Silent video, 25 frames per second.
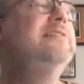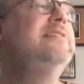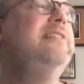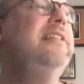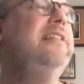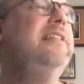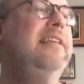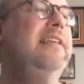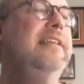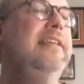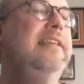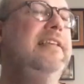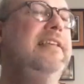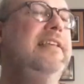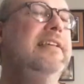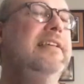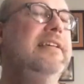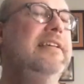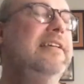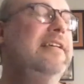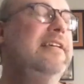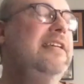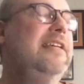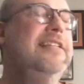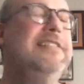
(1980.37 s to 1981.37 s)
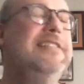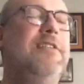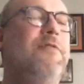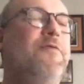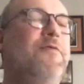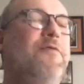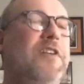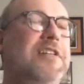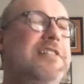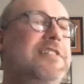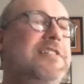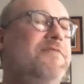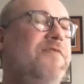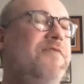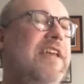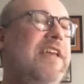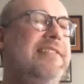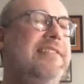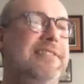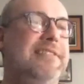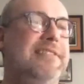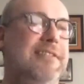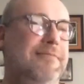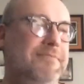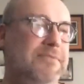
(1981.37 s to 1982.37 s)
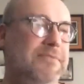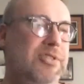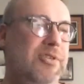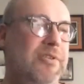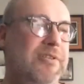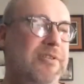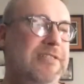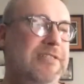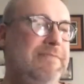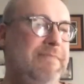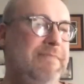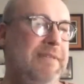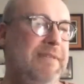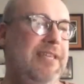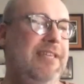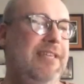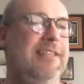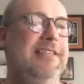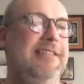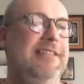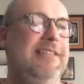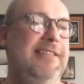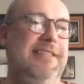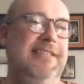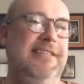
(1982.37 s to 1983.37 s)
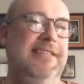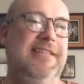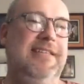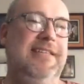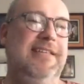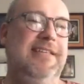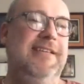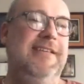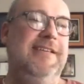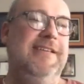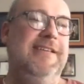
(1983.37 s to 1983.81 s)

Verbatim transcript: the he's the first victim, so to speak. He is.